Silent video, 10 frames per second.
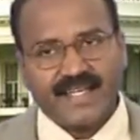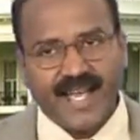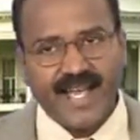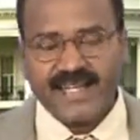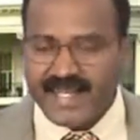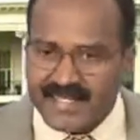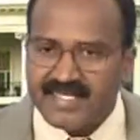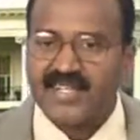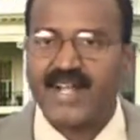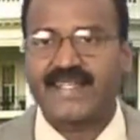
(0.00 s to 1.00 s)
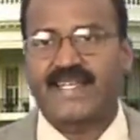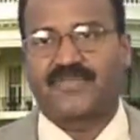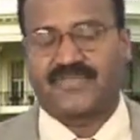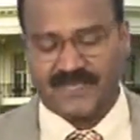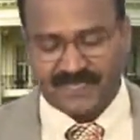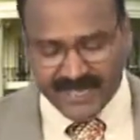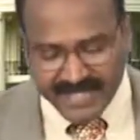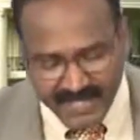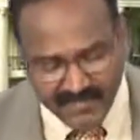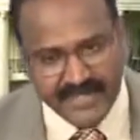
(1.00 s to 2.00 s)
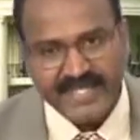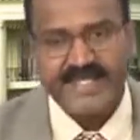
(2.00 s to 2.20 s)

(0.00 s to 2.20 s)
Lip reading: And it is not enough. Every